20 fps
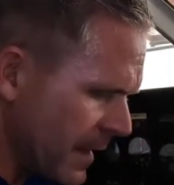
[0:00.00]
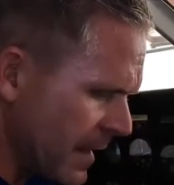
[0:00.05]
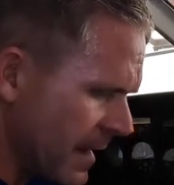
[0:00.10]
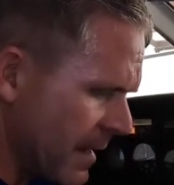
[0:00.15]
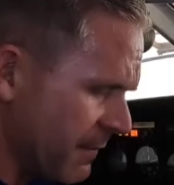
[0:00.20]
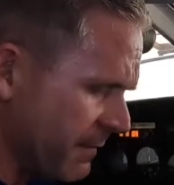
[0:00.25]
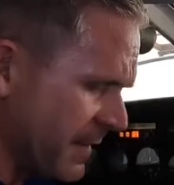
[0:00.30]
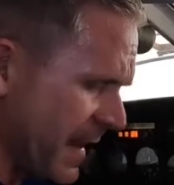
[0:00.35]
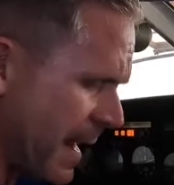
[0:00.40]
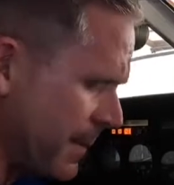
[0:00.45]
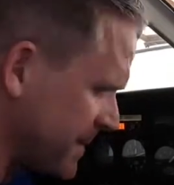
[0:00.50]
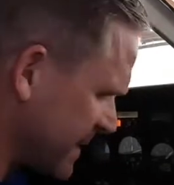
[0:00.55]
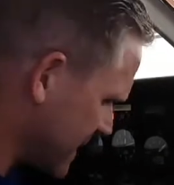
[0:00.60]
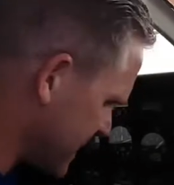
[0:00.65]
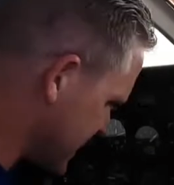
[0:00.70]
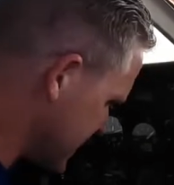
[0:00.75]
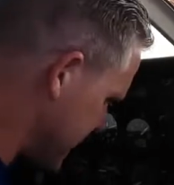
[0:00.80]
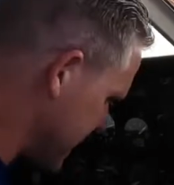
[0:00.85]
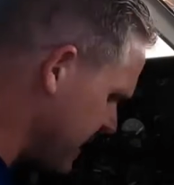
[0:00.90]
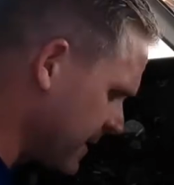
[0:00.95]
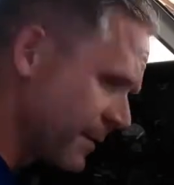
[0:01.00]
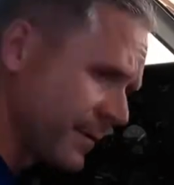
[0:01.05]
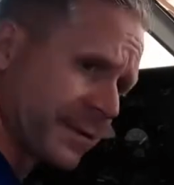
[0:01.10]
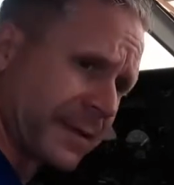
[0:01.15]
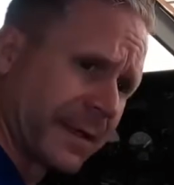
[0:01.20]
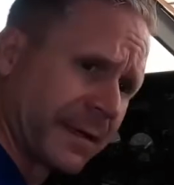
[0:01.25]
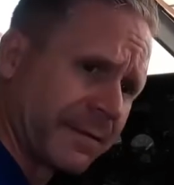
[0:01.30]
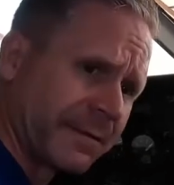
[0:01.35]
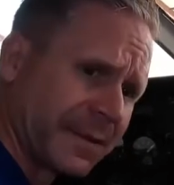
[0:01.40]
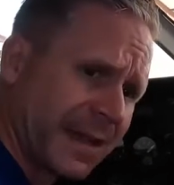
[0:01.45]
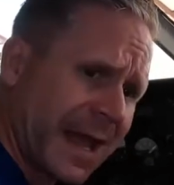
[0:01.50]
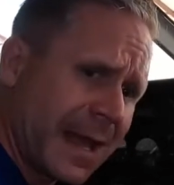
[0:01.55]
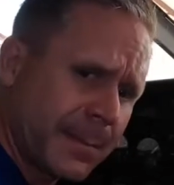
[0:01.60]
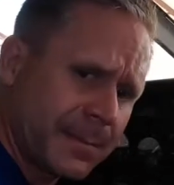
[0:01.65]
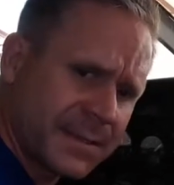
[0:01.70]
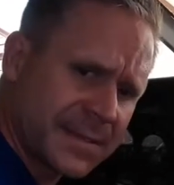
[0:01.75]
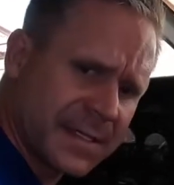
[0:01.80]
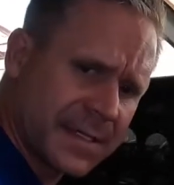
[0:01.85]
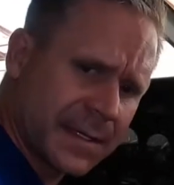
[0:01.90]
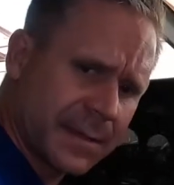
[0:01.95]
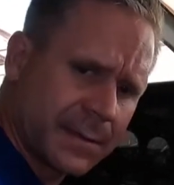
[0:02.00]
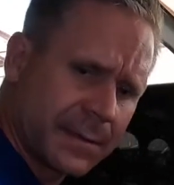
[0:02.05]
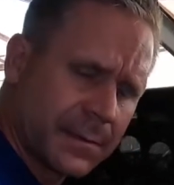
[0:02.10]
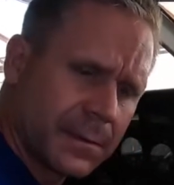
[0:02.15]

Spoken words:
Flaps extend, clear flaps.